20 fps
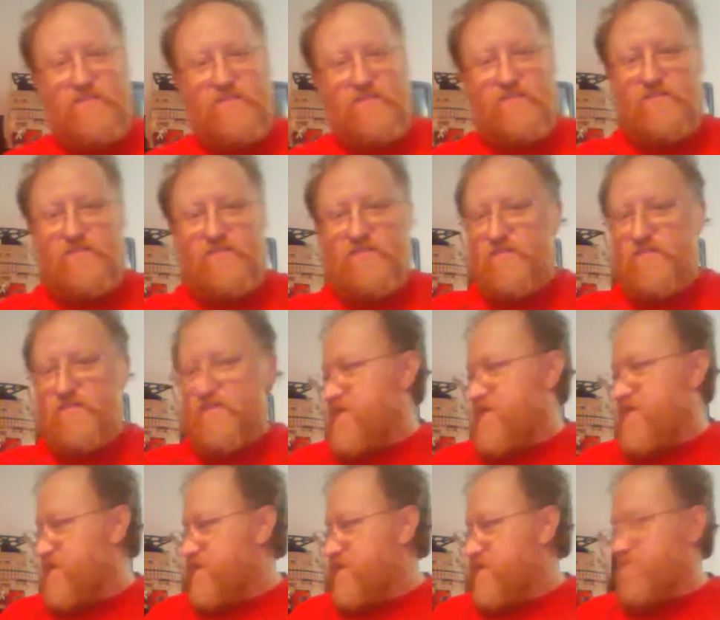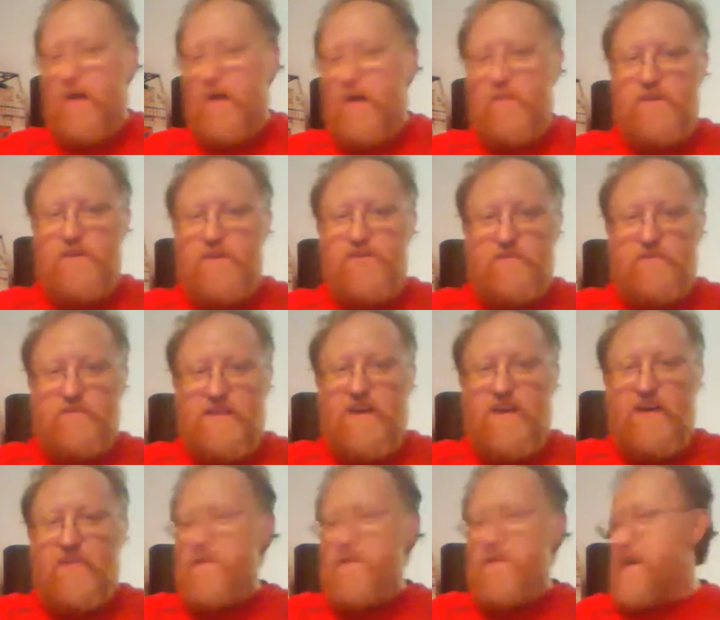This is, my bedroom is now
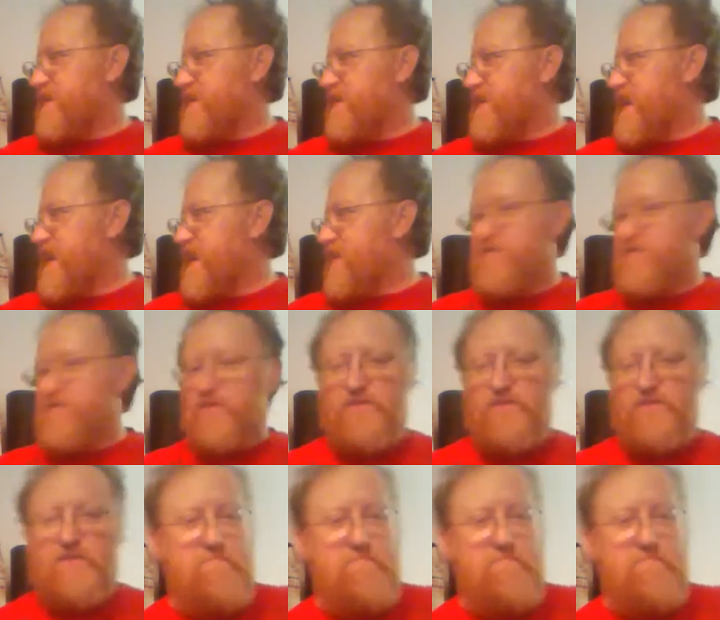the man cave, so there's a